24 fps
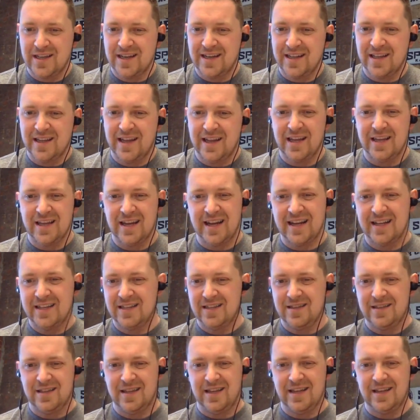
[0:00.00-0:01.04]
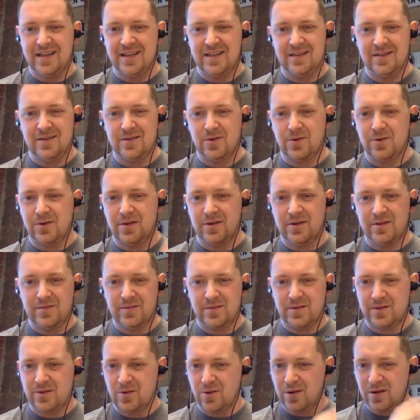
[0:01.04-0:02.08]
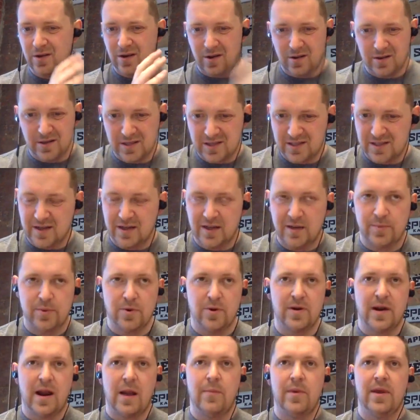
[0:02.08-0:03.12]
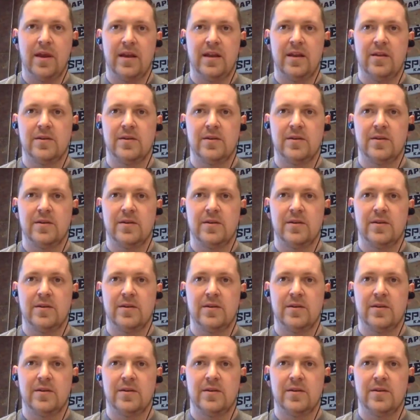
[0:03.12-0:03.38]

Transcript: I didn't go to college to study programming.